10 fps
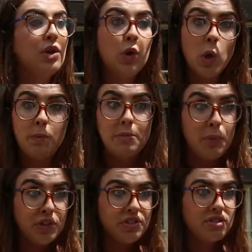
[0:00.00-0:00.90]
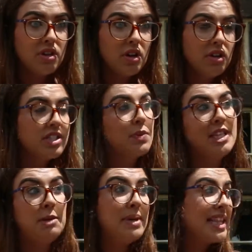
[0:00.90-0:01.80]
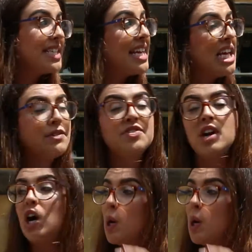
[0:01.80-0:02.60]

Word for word: and the unopened bud so when they pick the tea leaves for your